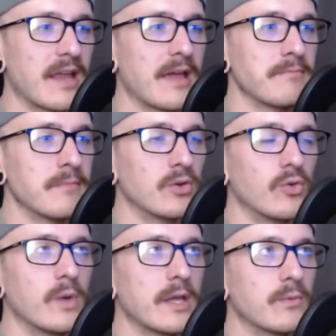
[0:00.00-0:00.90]
at
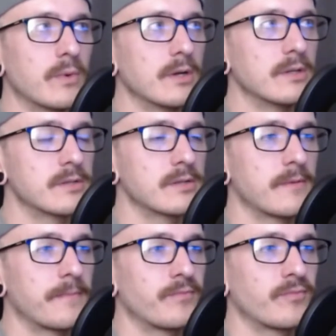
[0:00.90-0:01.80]
middleweight was.
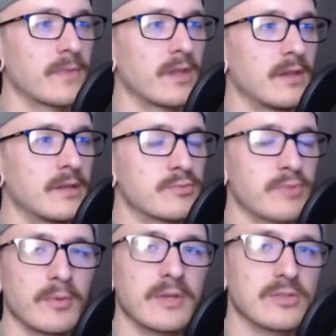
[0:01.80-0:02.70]
It's
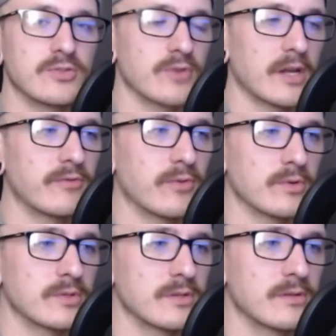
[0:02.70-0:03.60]
probably in
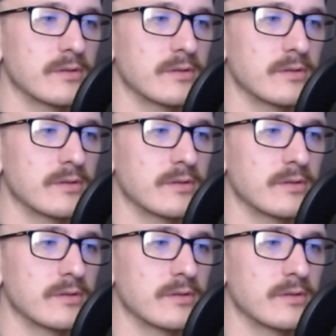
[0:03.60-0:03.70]
Strikeforce.